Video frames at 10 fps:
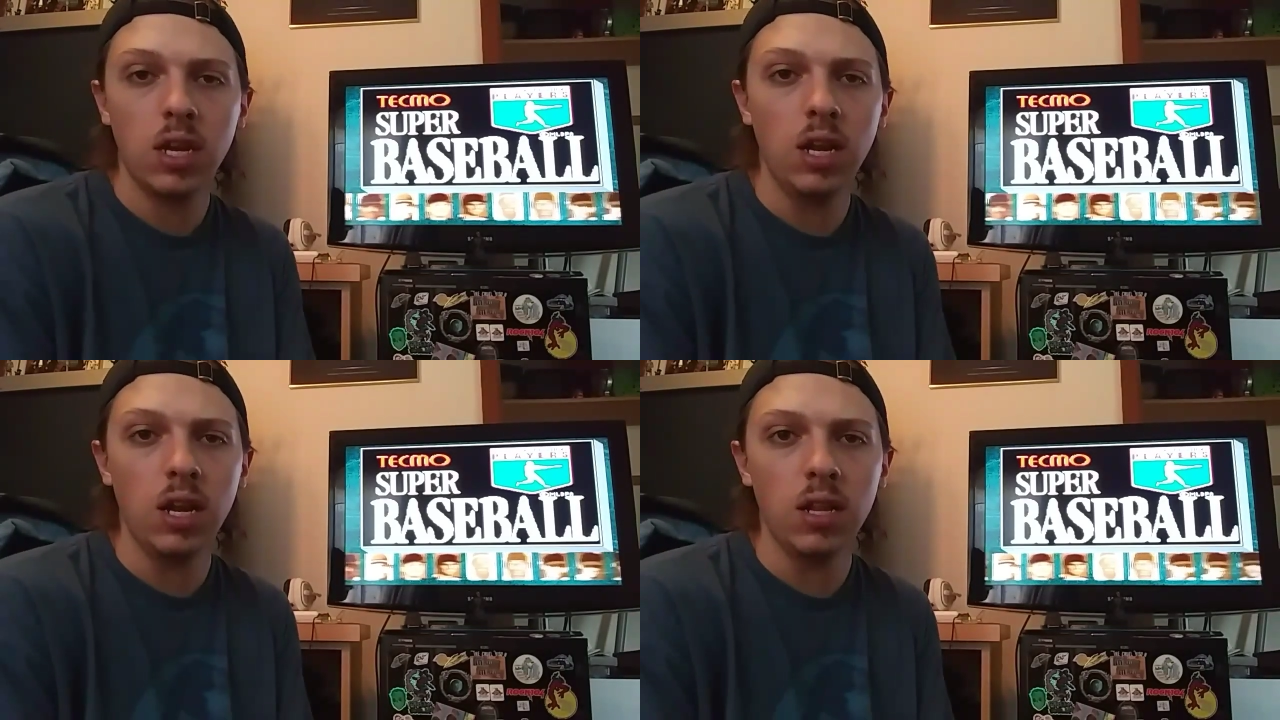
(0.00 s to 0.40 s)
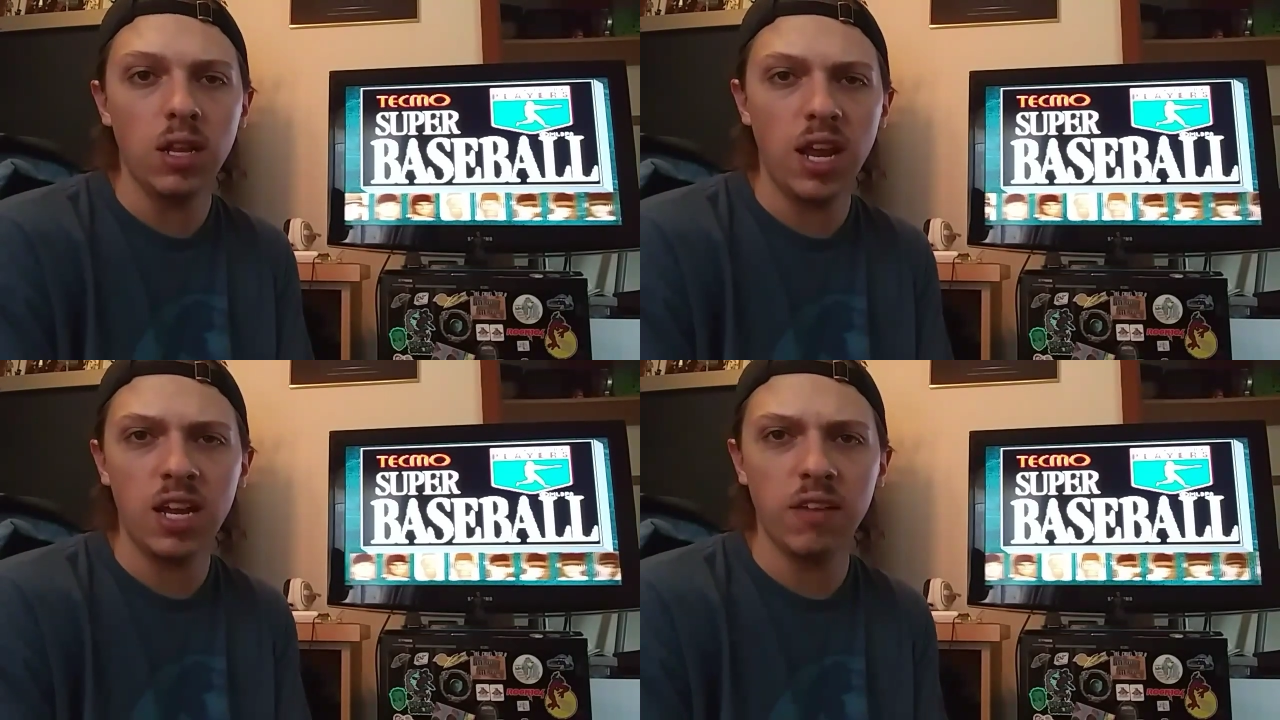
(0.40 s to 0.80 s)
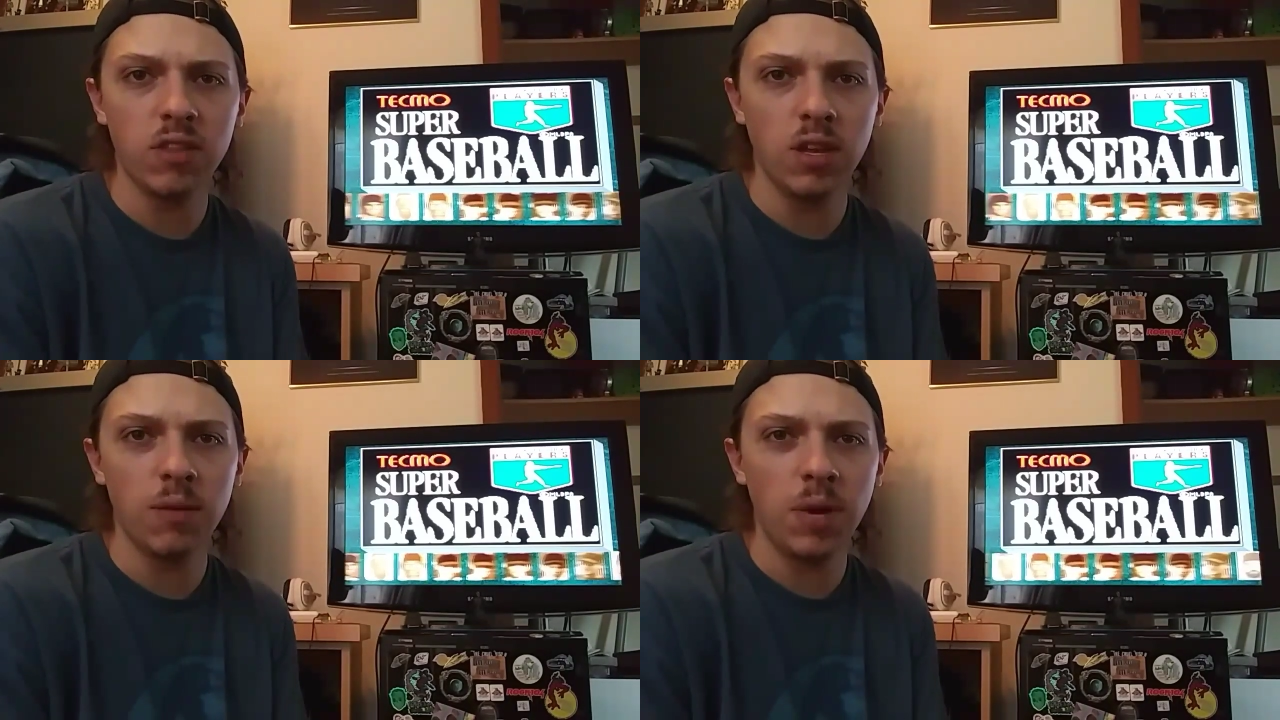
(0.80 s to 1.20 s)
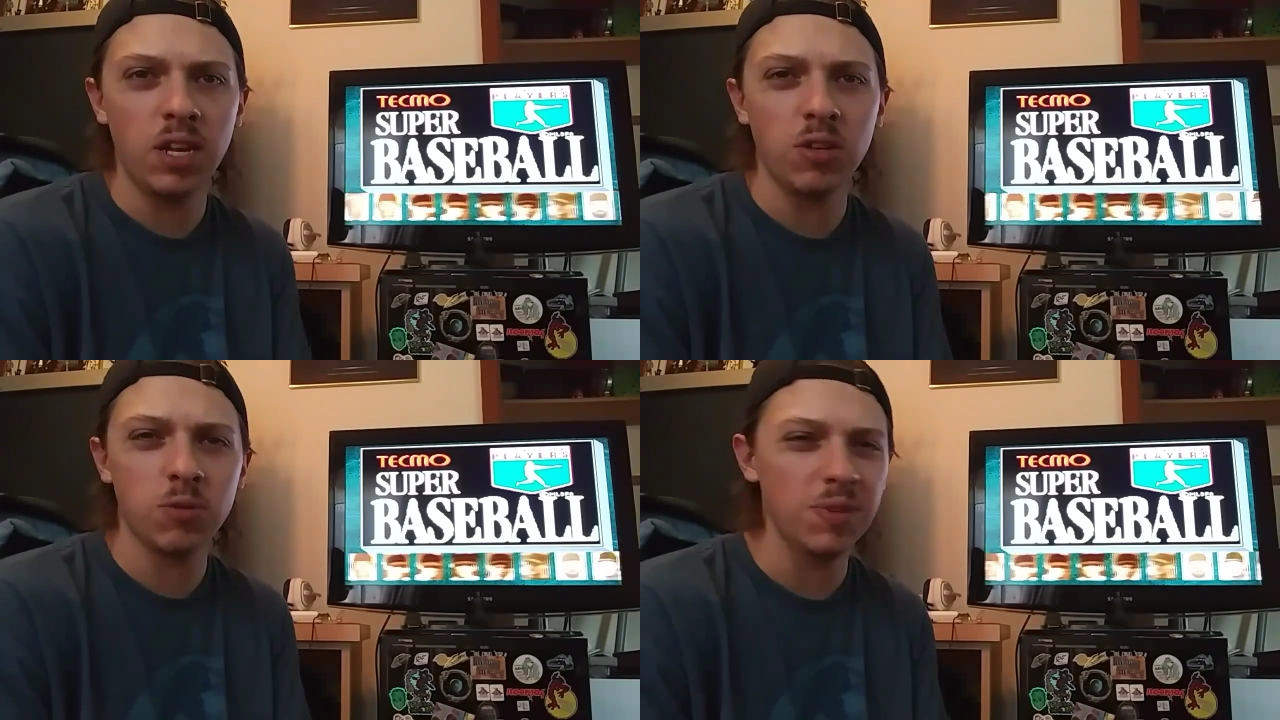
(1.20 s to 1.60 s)
in any of the
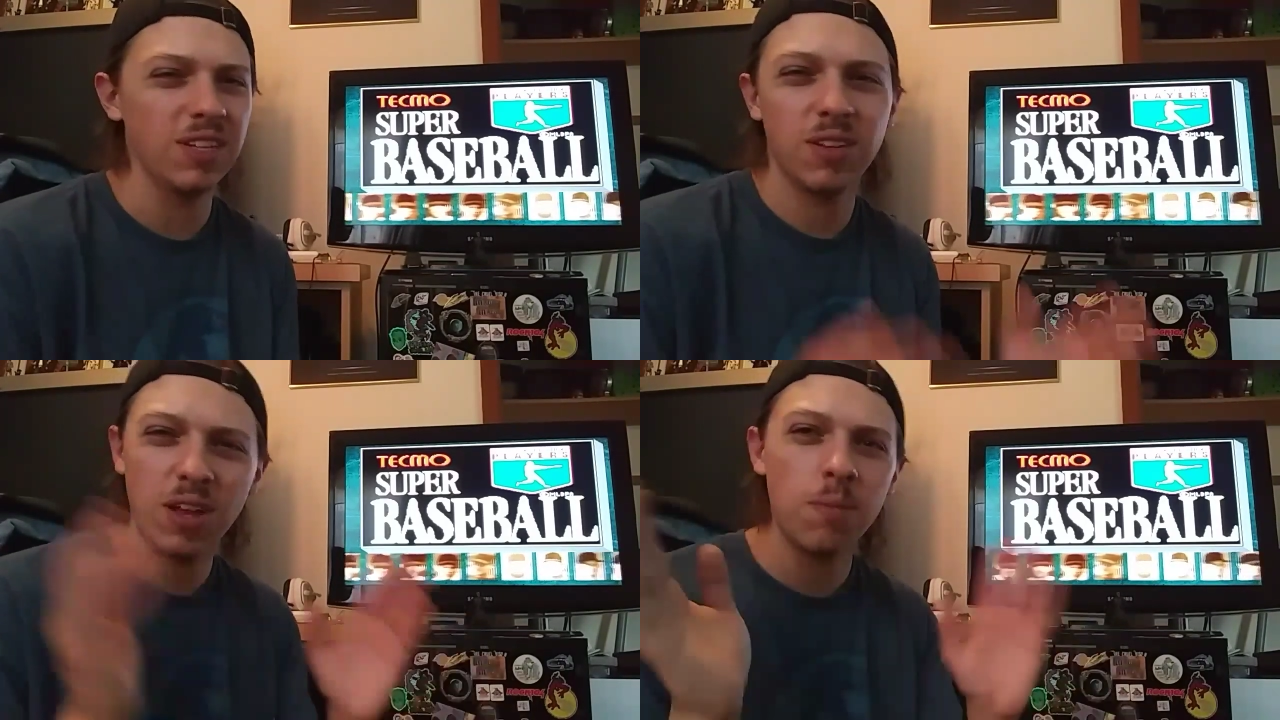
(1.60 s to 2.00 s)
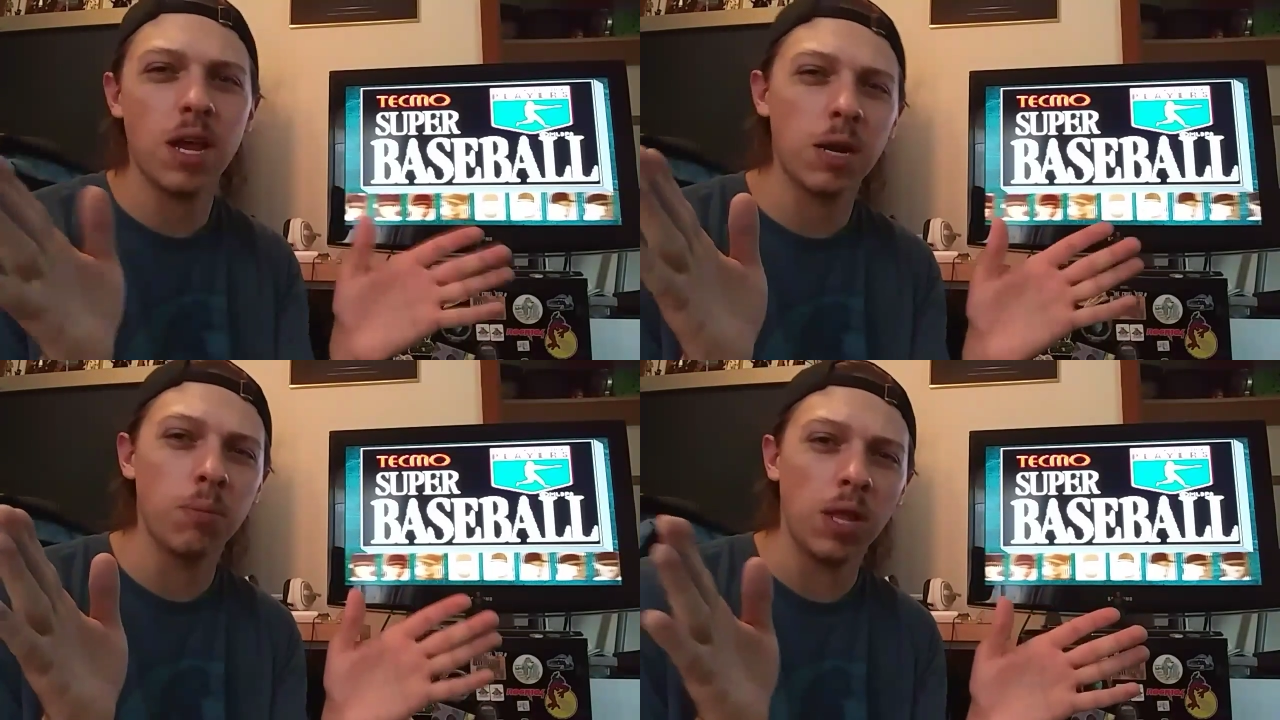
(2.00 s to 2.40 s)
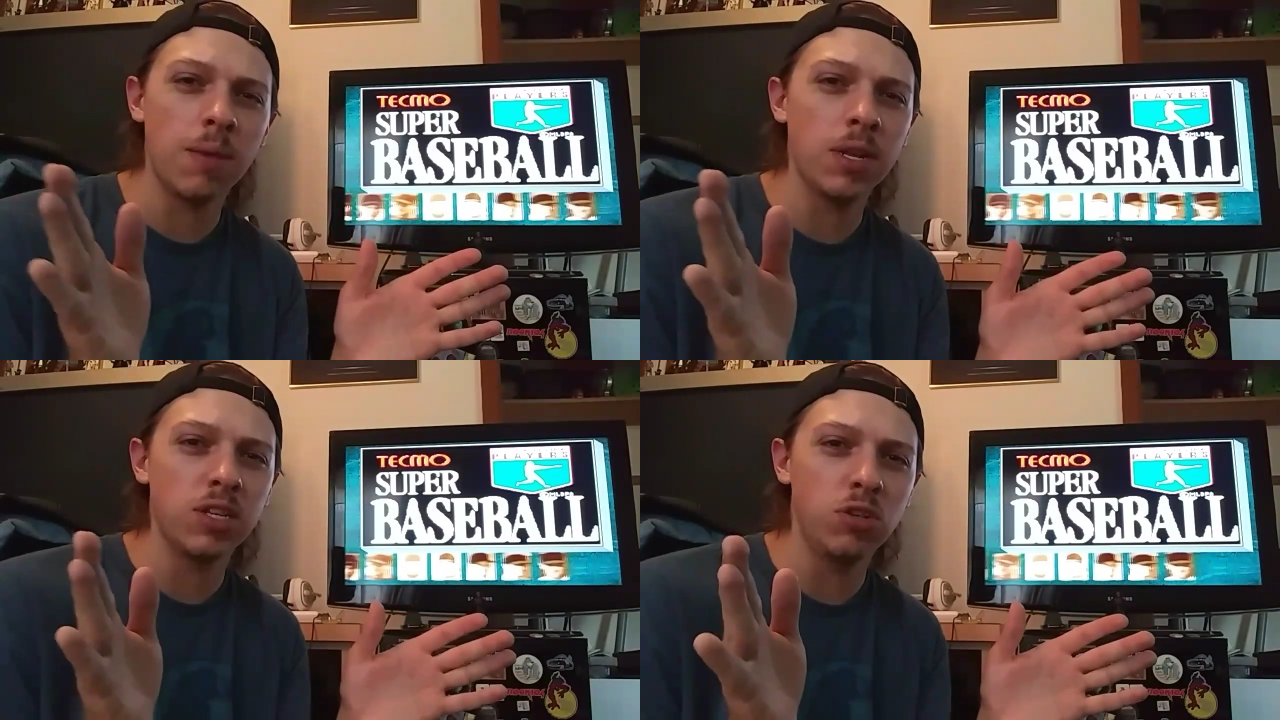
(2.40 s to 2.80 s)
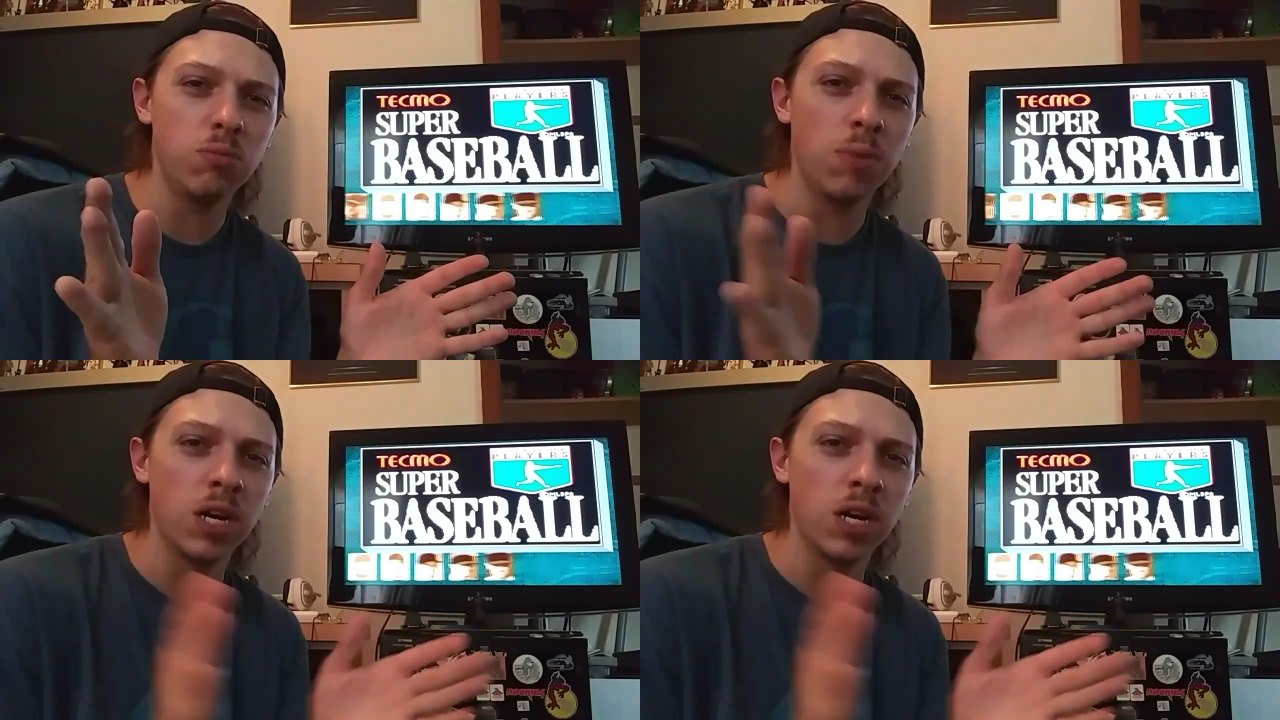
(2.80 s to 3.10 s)
menus, but I'm not going to blame it too